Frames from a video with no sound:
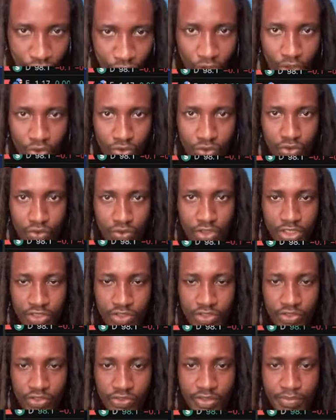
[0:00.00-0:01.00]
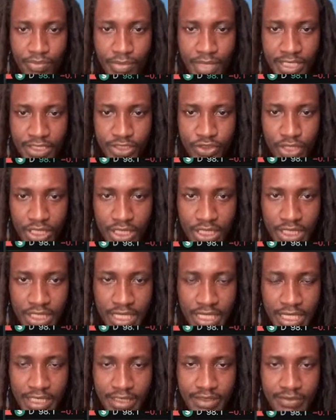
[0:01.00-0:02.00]
So this is the main trend
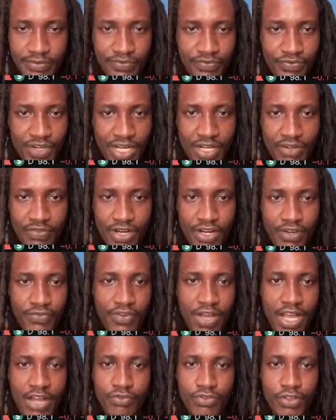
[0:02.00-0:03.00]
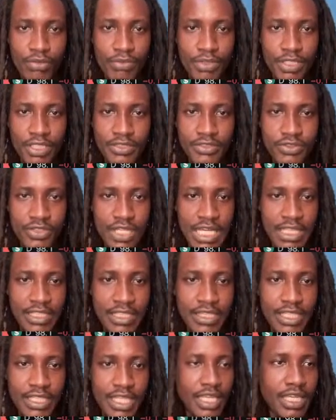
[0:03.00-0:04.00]
line, very, very far from it. So I
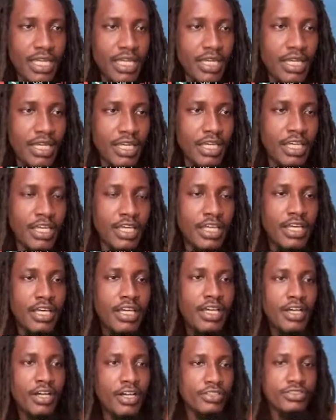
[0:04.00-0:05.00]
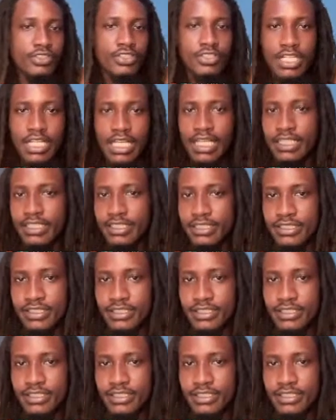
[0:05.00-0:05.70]
think Aussie dollar is